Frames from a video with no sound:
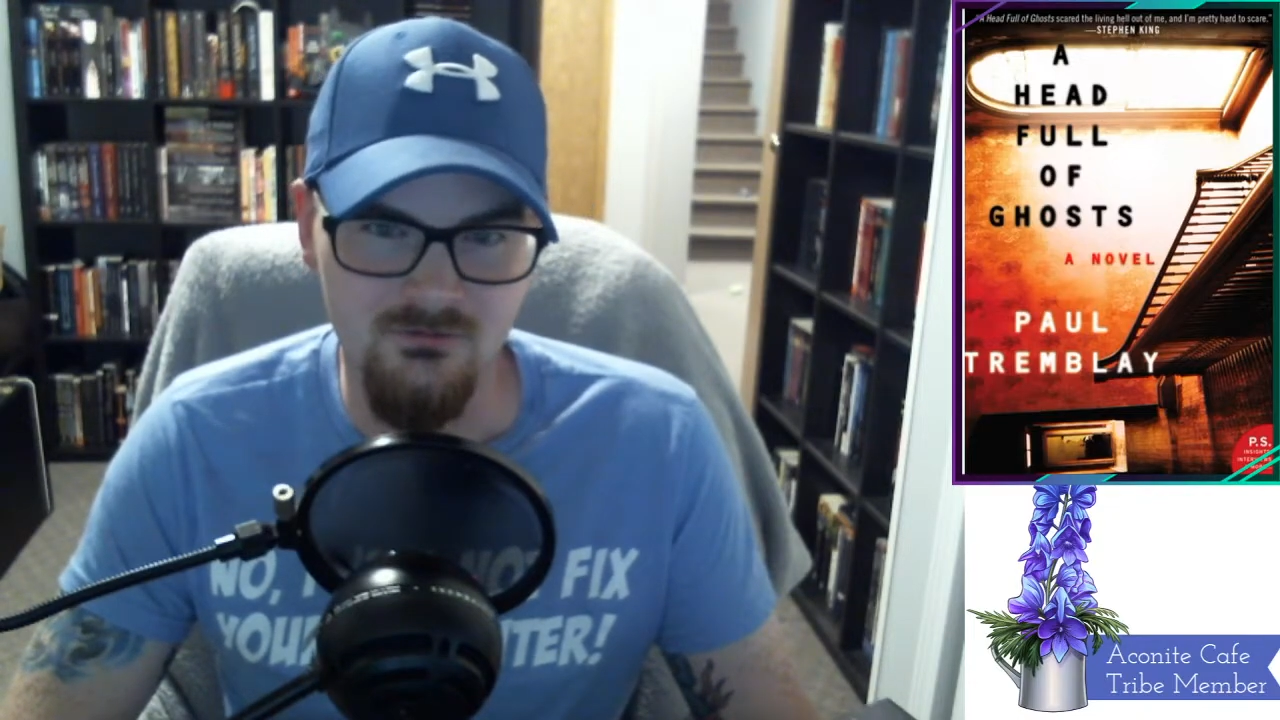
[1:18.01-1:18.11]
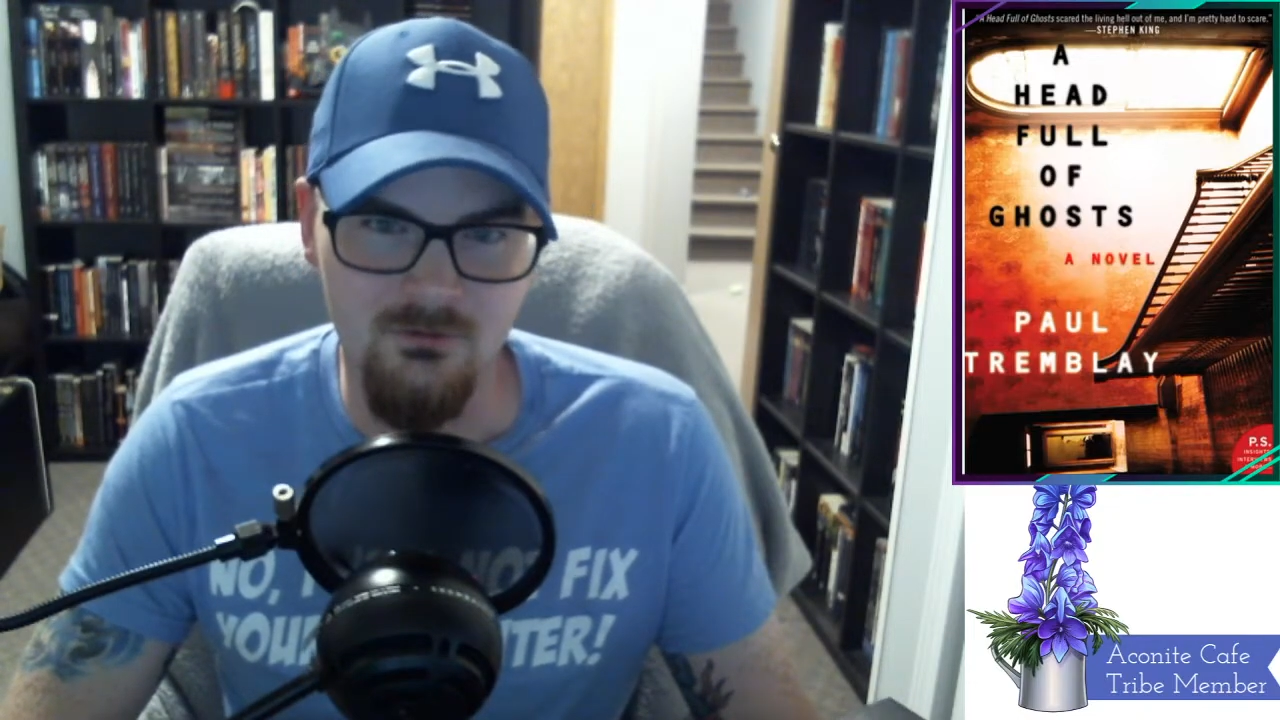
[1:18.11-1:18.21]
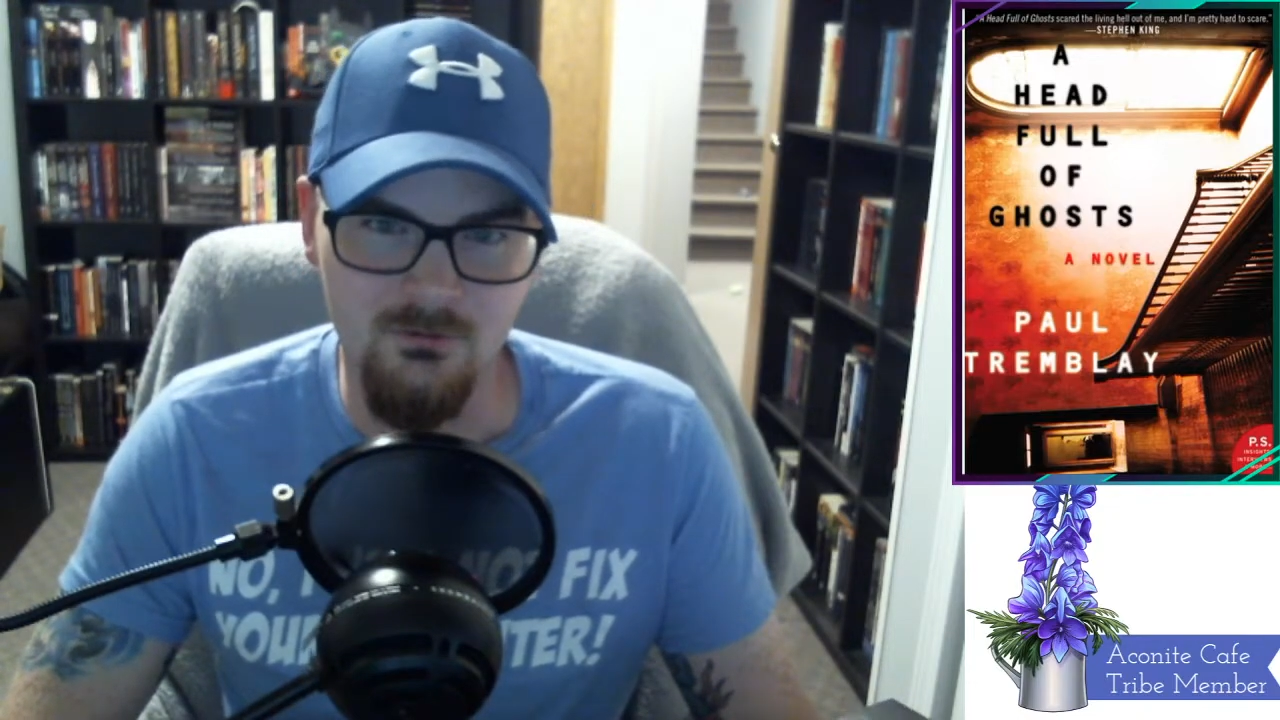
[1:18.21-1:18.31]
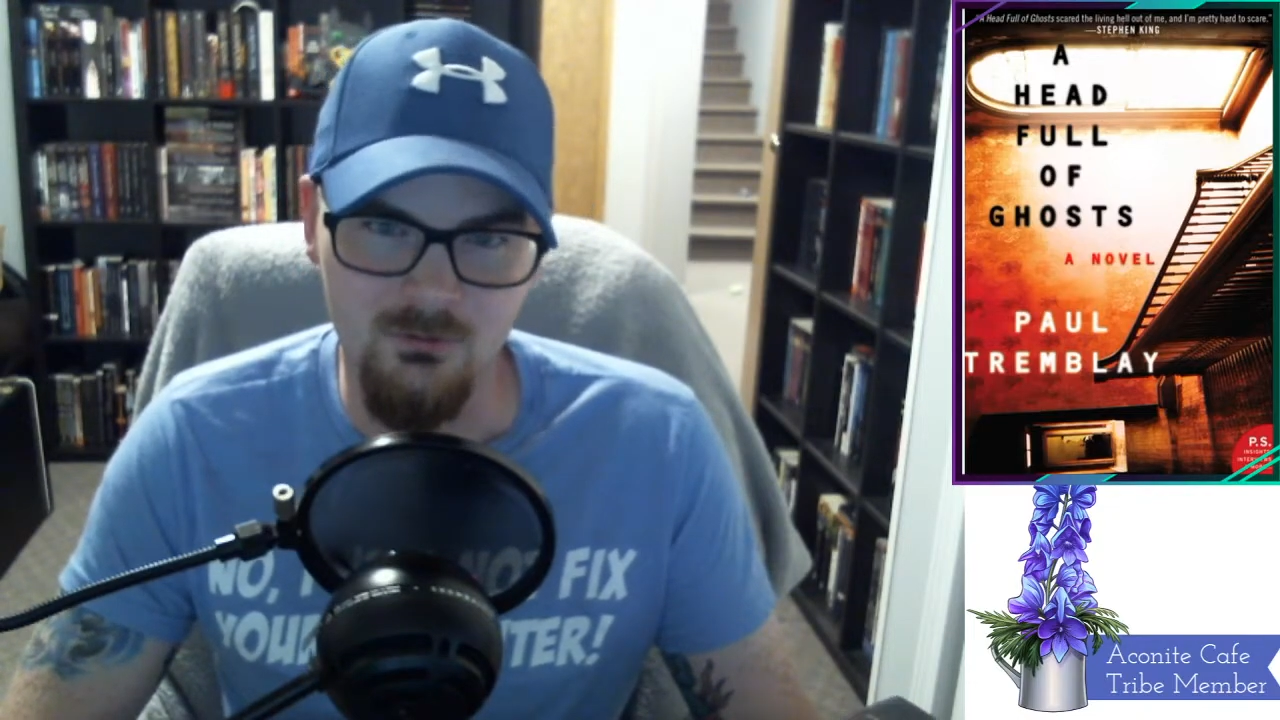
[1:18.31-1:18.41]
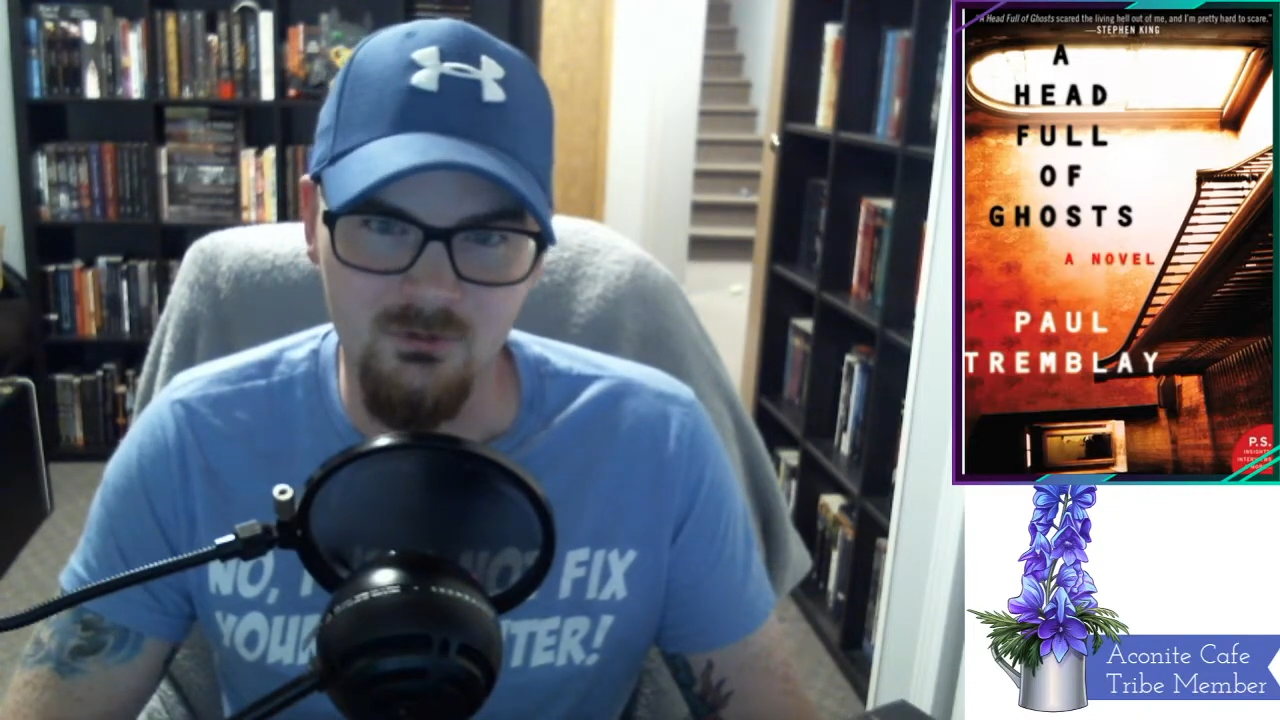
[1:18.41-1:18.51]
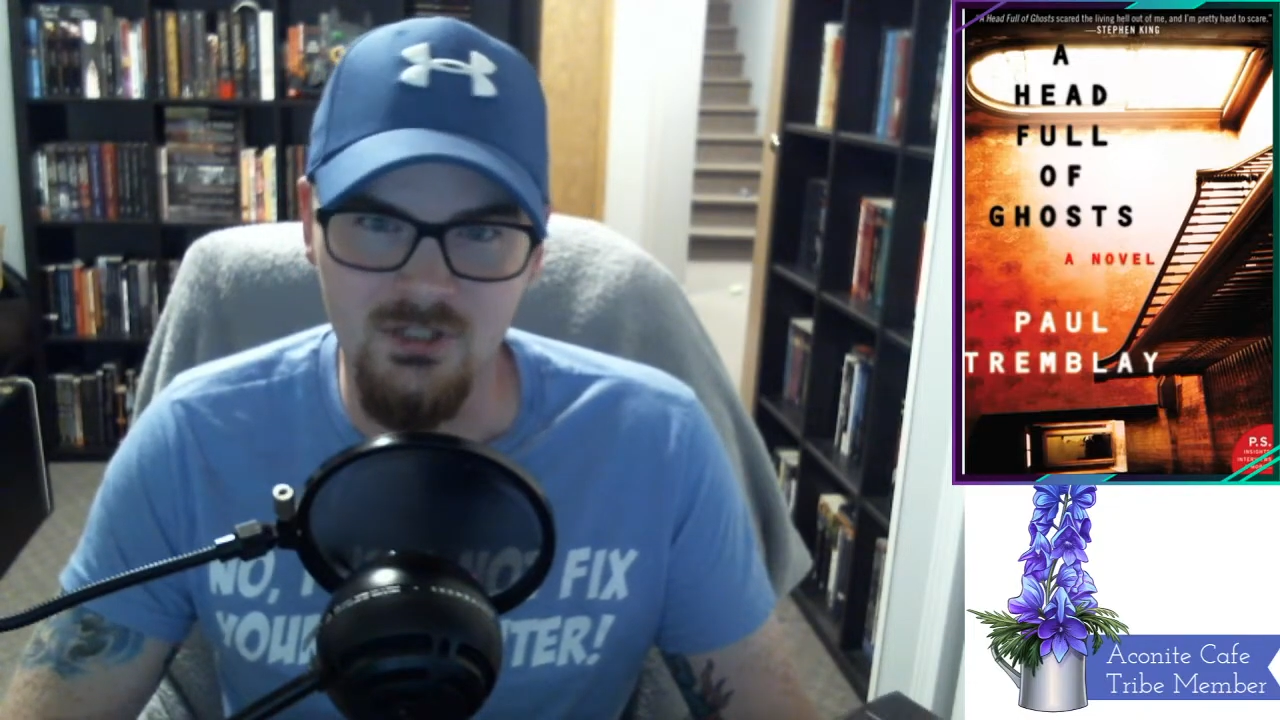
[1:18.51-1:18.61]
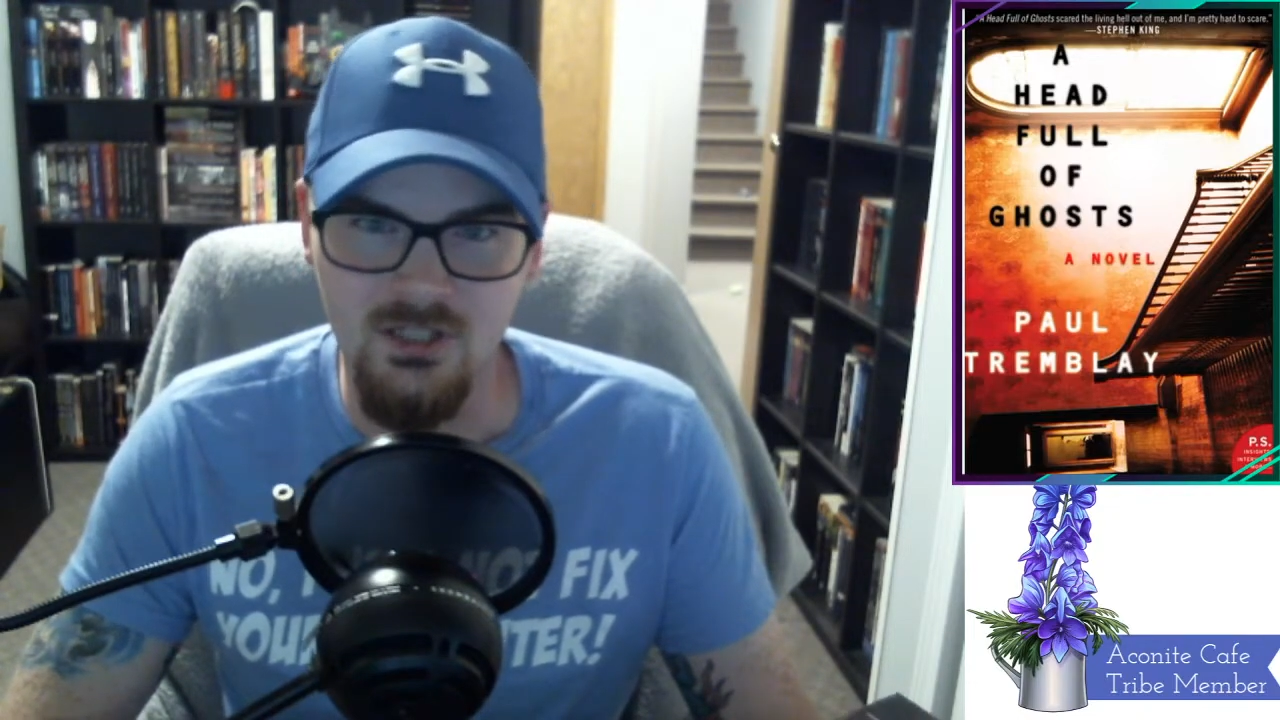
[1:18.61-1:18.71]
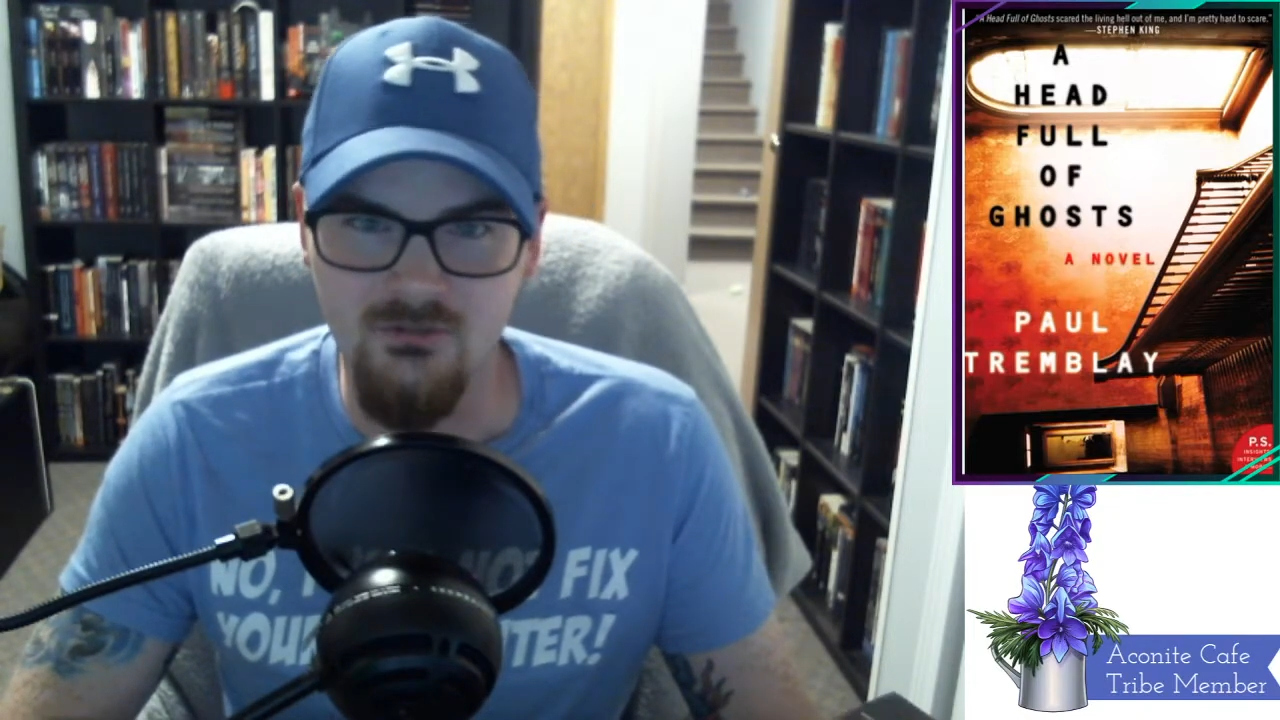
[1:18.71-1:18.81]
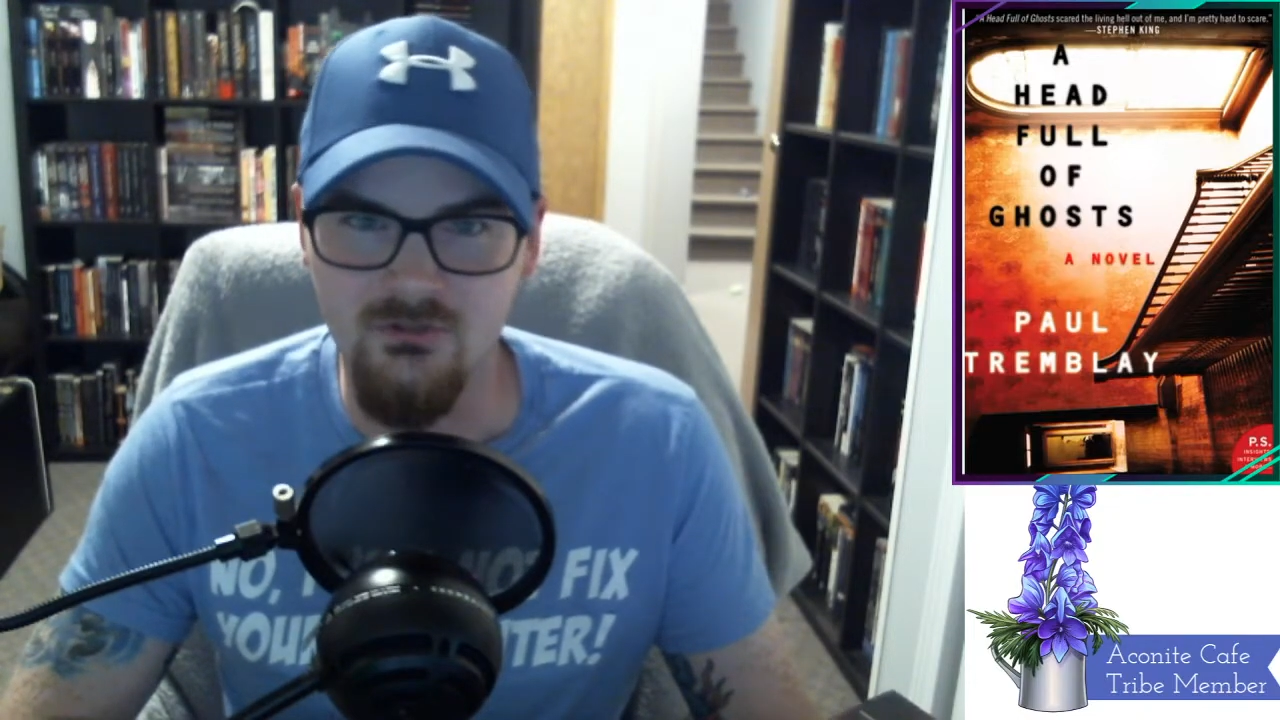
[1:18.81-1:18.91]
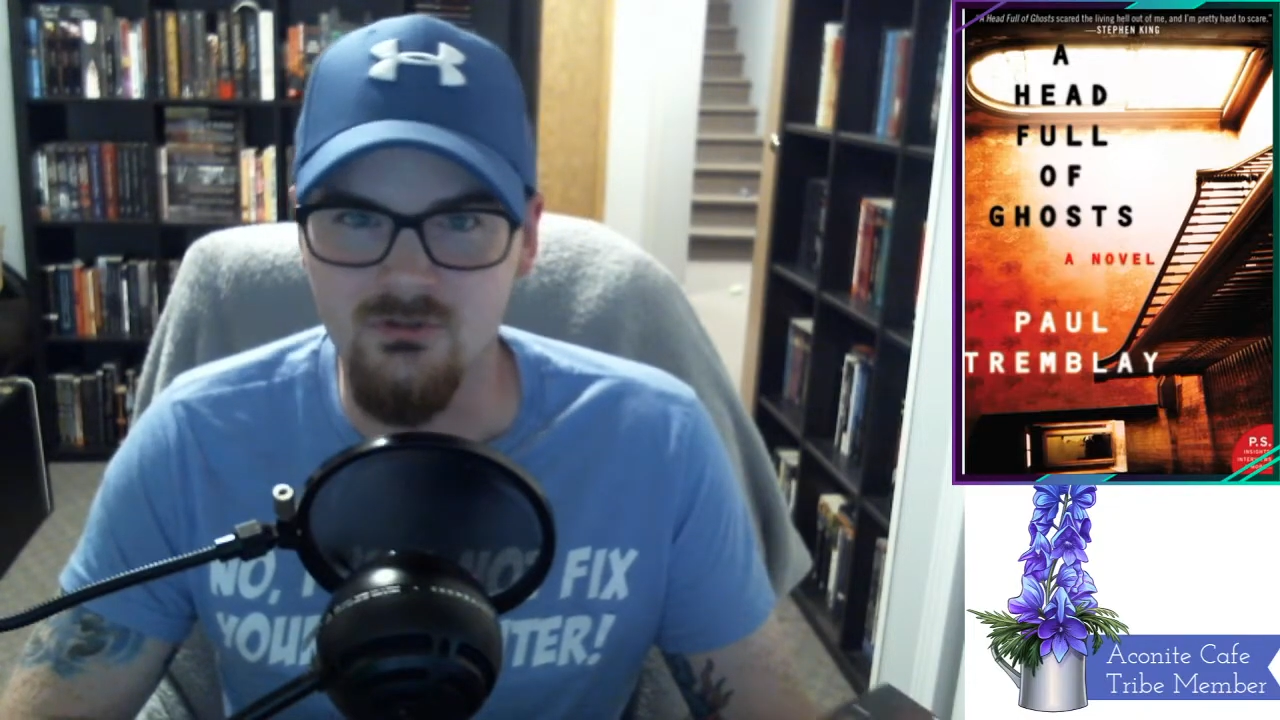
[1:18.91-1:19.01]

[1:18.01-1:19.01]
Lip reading: their normal lives,